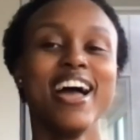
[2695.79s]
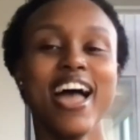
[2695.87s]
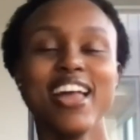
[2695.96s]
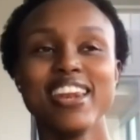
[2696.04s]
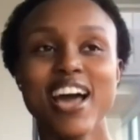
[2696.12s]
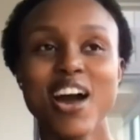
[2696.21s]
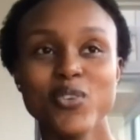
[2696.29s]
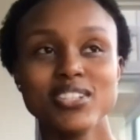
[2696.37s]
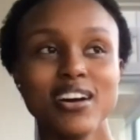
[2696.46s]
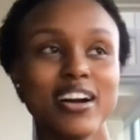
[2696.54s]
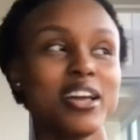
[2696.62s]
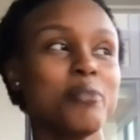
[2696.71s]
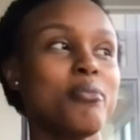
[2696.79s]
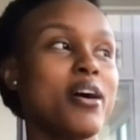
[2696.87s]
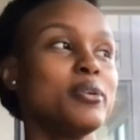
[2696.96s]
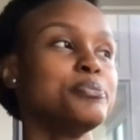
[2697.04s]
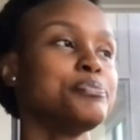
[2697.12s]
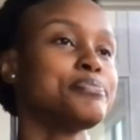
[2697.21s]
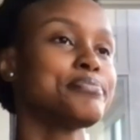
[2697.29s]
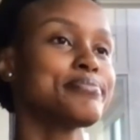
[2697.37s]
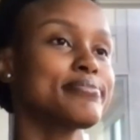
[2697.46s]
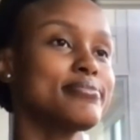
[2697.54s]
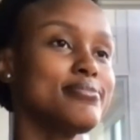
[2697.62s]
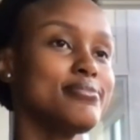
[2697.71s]
And now we're talking about
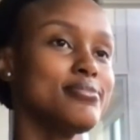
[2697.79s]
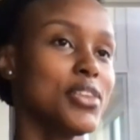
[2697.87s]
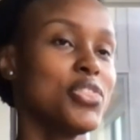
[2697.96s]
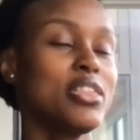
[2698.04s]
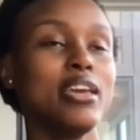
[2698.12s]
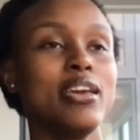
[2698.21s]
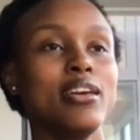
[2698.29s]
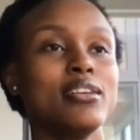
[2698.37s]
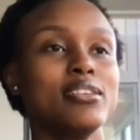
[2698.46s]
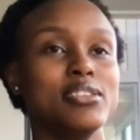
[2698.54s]
the